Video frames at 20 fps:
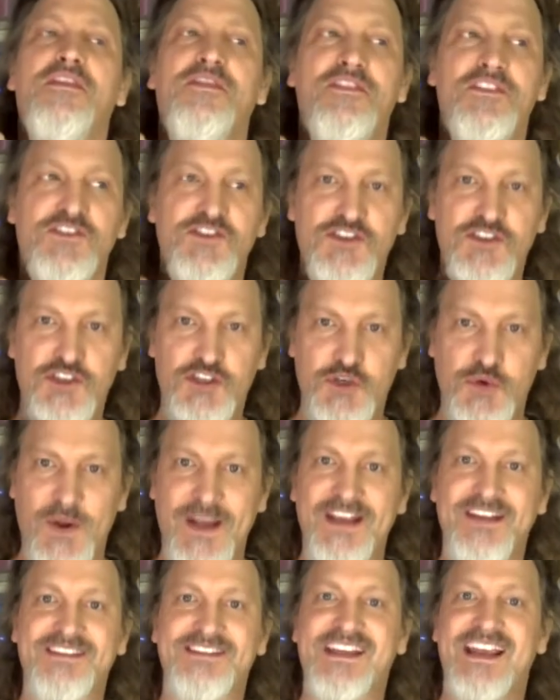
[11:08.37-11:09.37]
the
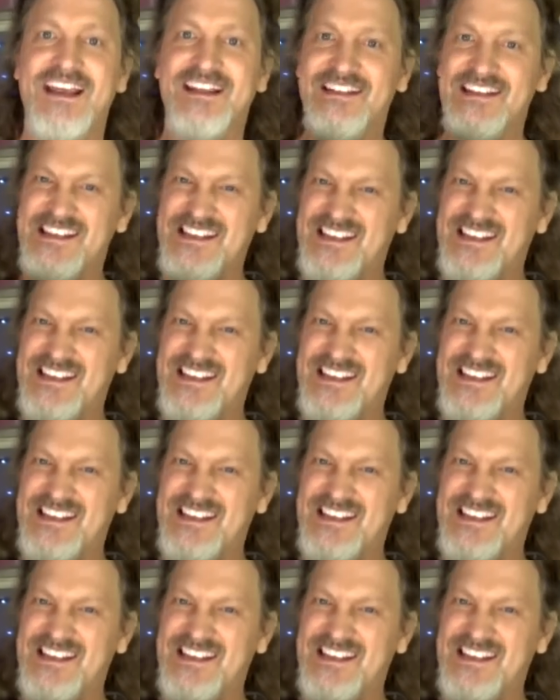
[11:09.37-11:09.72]
strengths and the